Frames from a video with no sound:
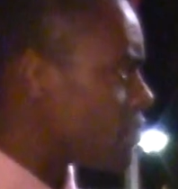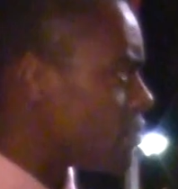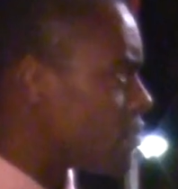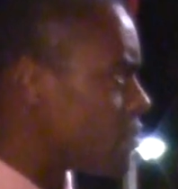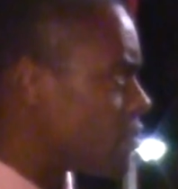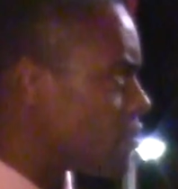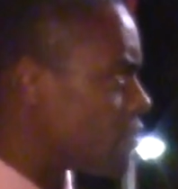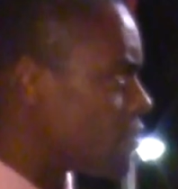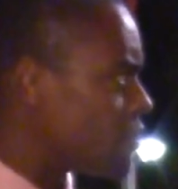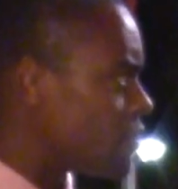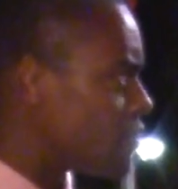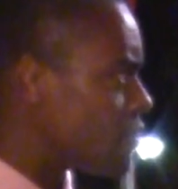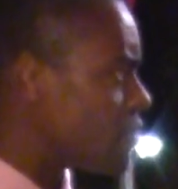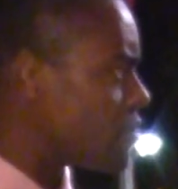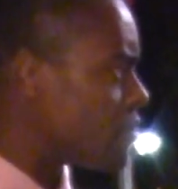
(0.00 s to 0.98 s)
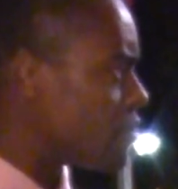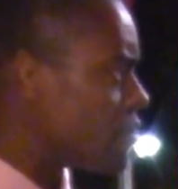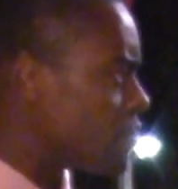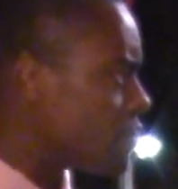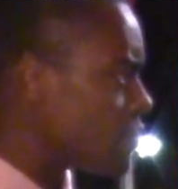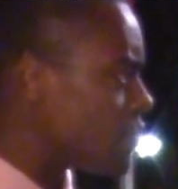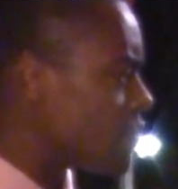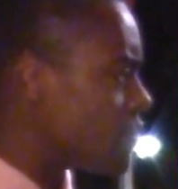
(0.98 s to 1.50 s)

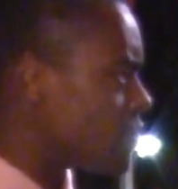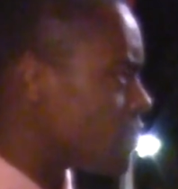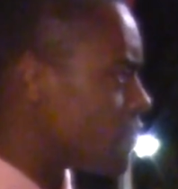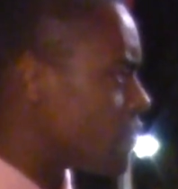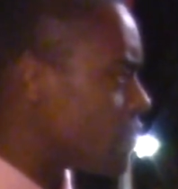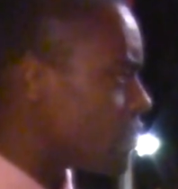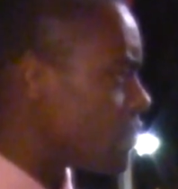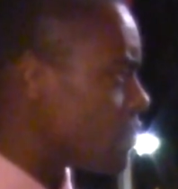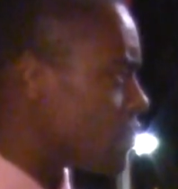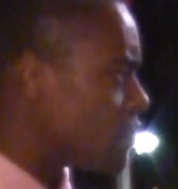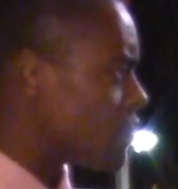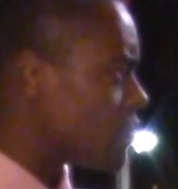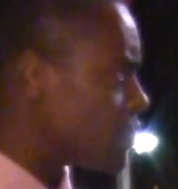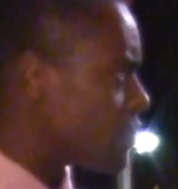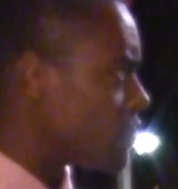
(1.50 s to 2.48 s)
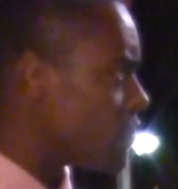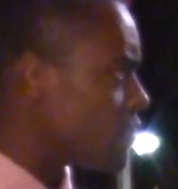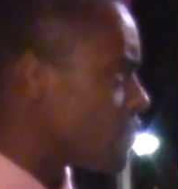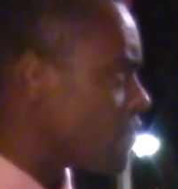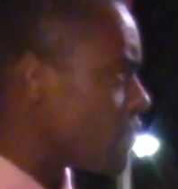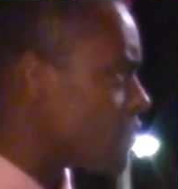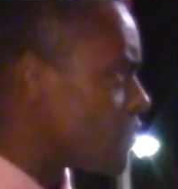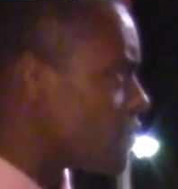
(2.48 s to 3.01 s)

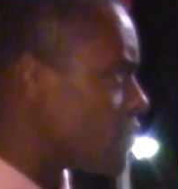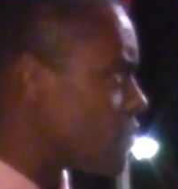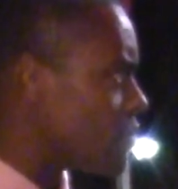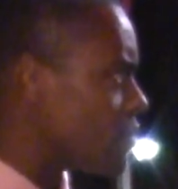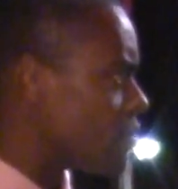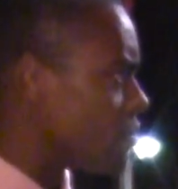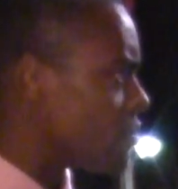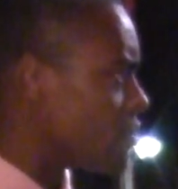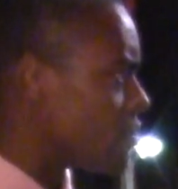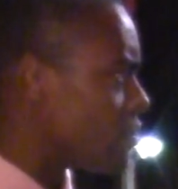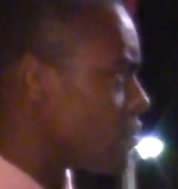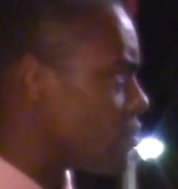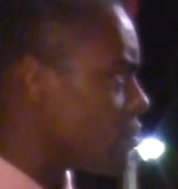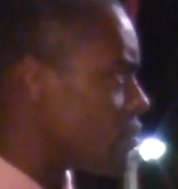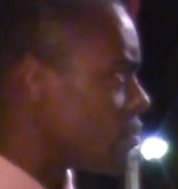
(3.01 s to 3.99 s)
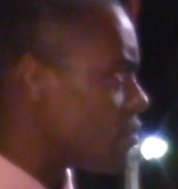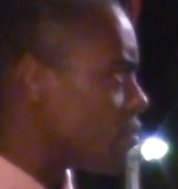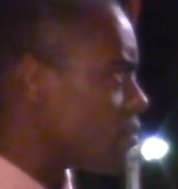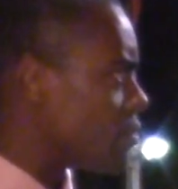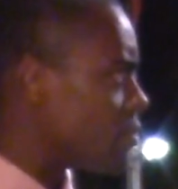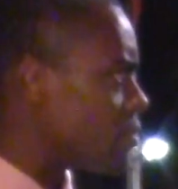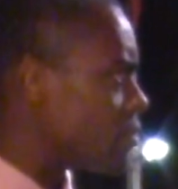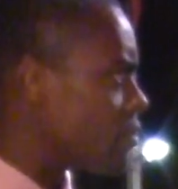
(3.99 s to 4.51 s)

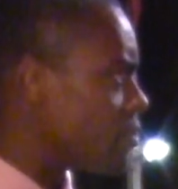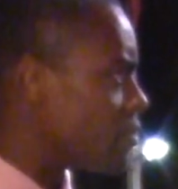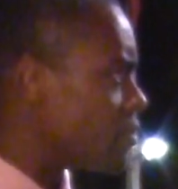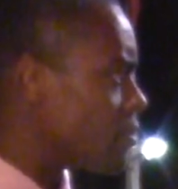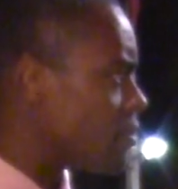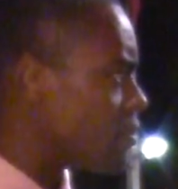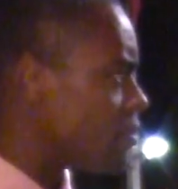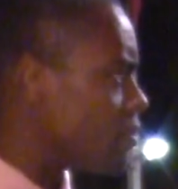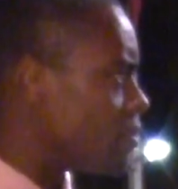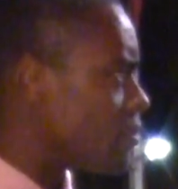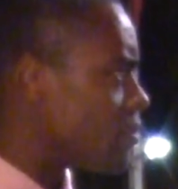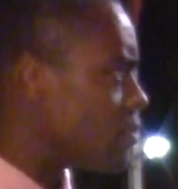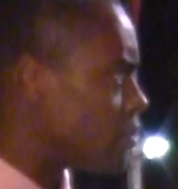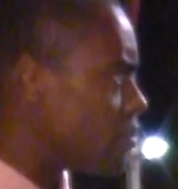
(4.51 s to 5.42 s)
No words are spoken by the person on screen.